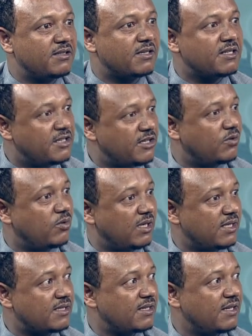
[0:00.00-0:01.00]
is
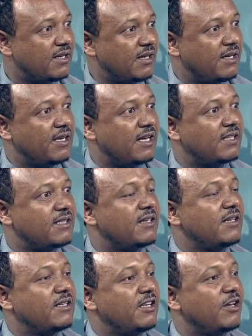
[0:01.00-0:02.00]
ridiculous that
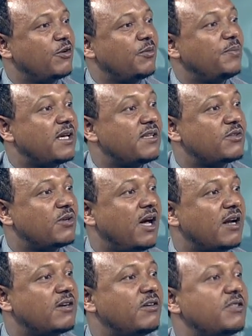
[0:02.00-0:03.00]
the Europeans
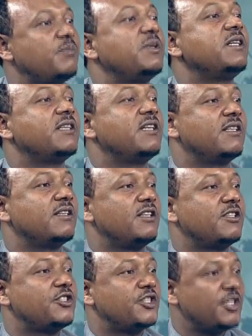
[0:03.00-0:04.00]
are not bringing
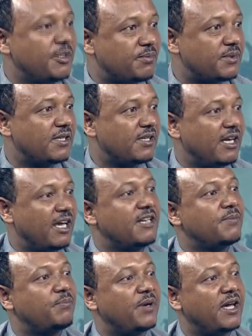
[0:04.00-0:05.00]
the ships
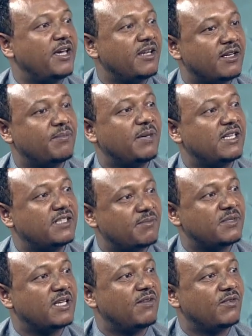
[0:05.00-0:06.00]
and paying by
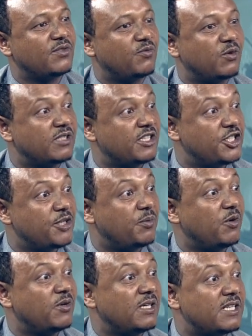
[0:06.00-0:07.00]
themselves for the ship
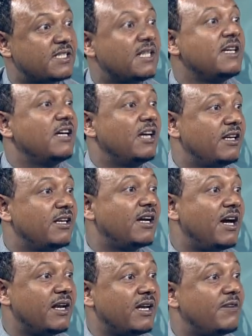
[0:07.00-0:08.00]
owners and
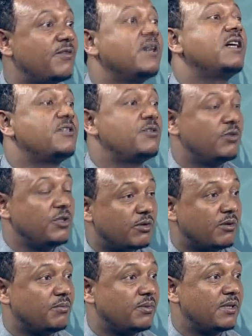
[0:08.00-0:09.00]
carry Africans to
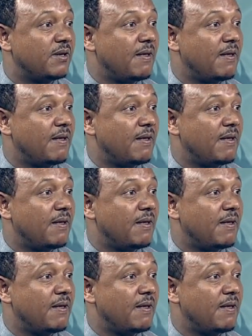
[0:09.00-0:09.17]
Europe.